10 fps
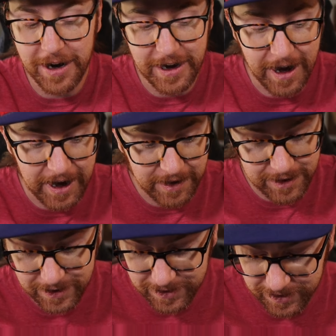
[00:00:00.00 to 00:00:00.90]
And I
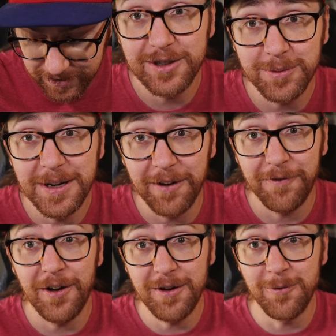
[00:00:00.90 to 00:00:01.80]
think that this would be a
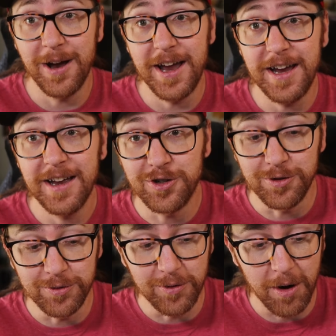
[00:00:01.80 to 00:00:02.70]
fun way
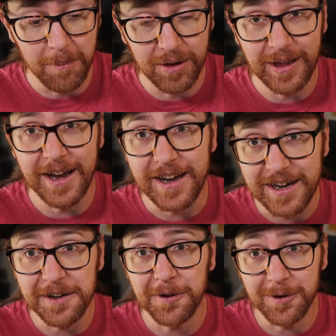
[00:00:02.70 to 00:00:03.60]
to play
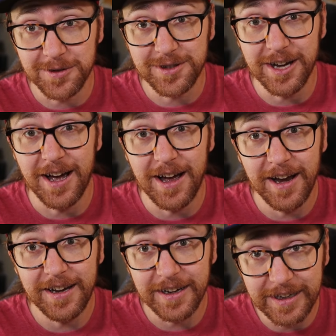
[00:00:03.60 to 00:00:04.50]
Heroes
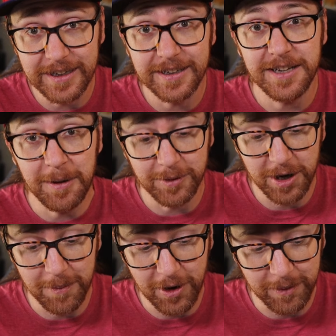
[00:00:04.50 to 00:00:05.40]
Die in a
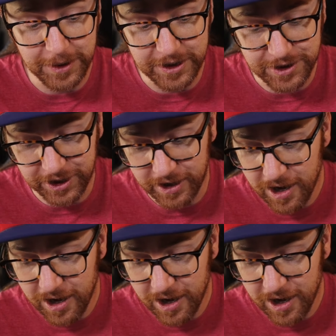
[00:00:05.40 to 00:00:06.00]
tabletop RPG.